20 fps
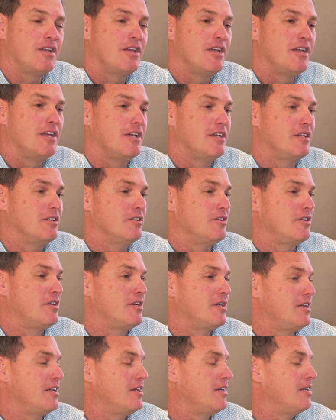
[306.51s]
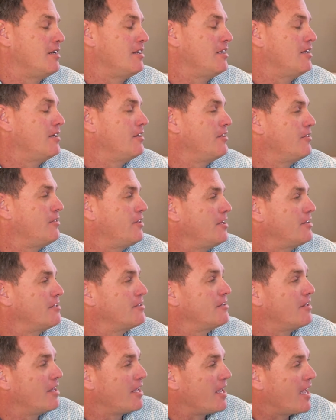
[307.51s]
and looking at things
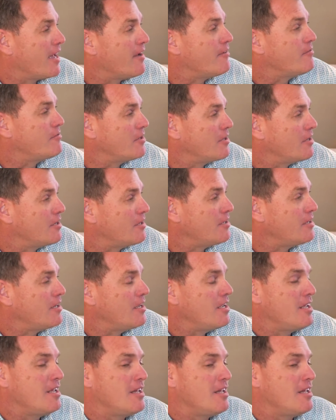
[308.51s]
that they have done,